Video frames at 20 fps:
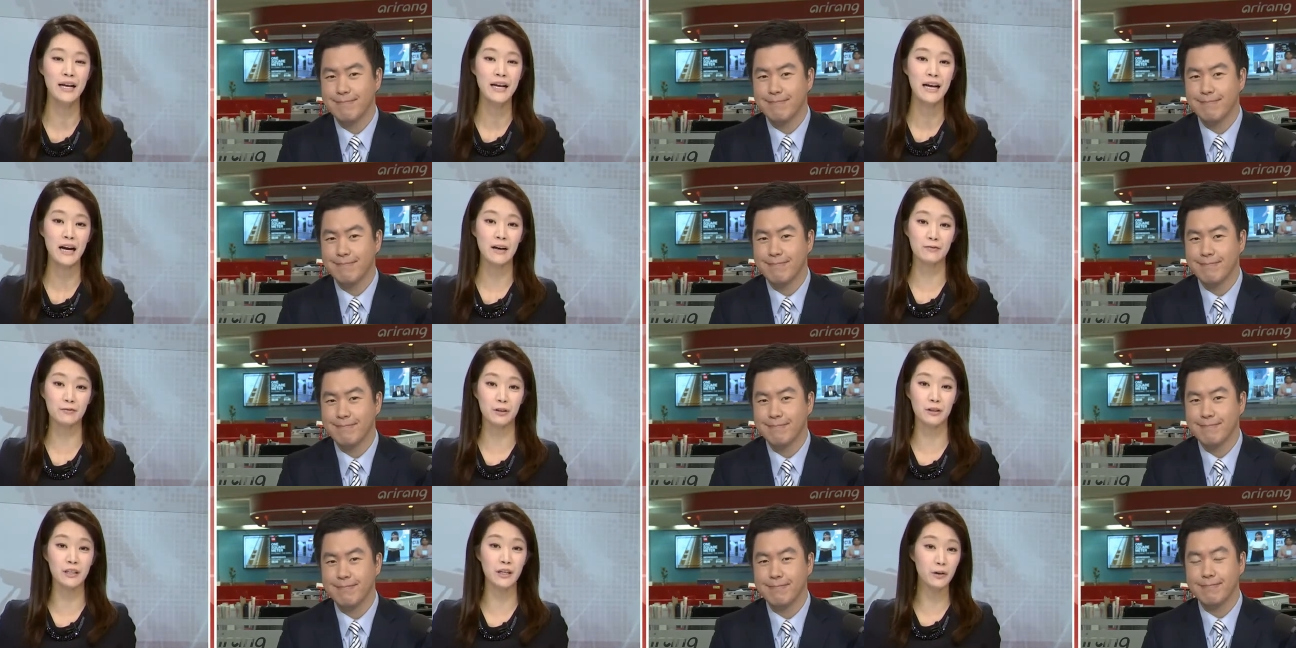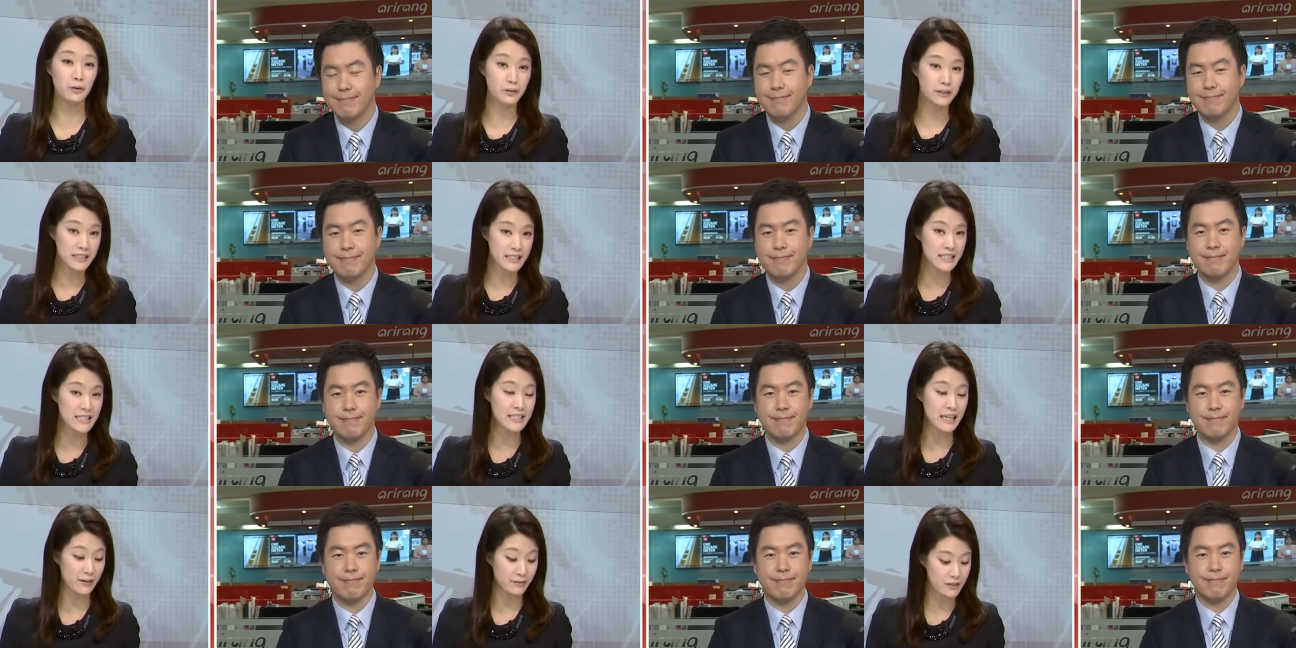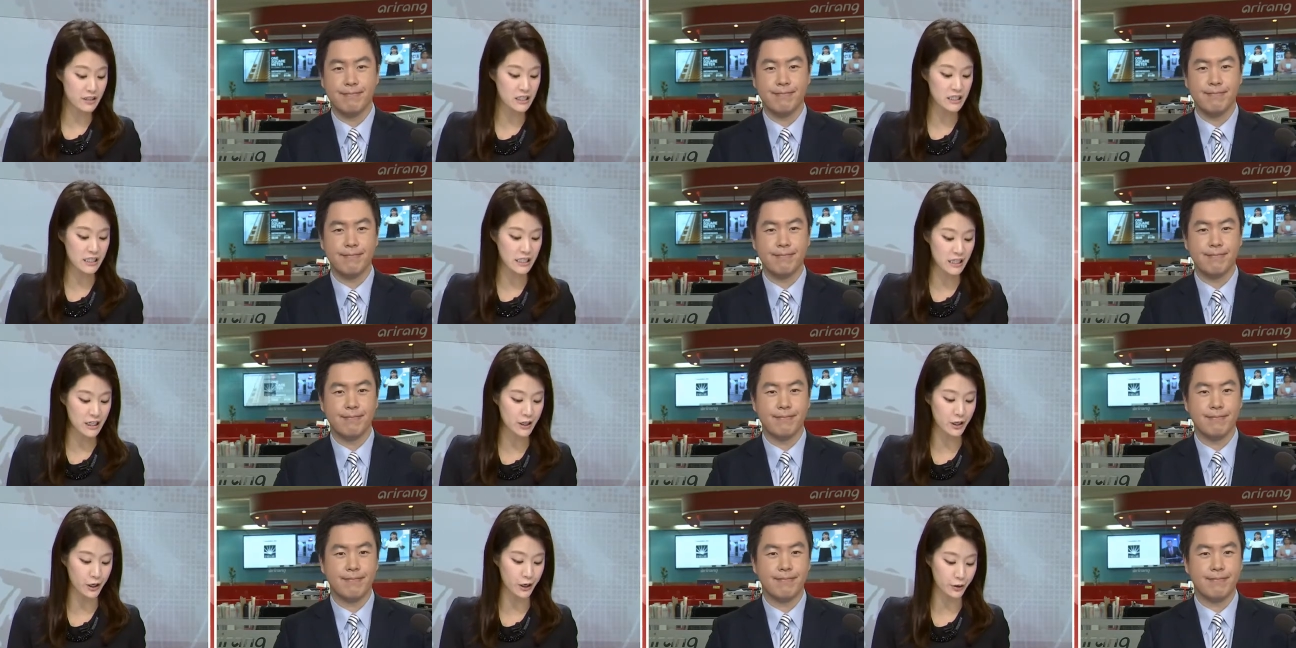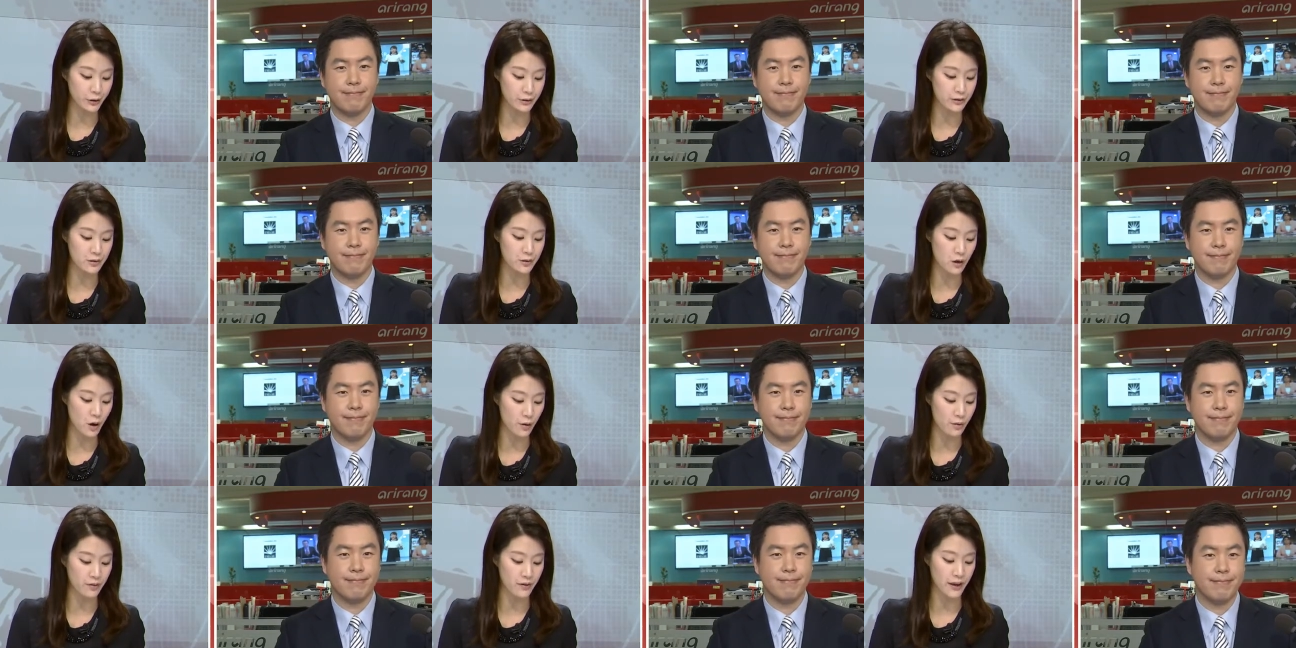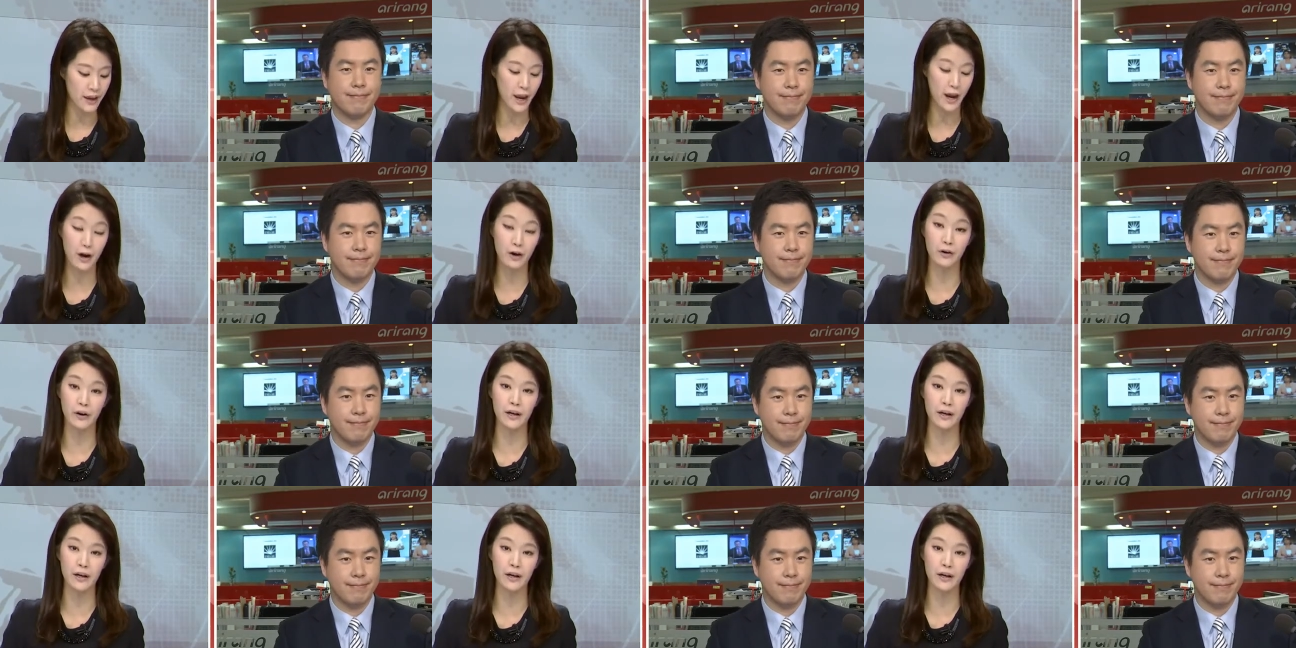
Speaker 1: after nearly 17 years on the air.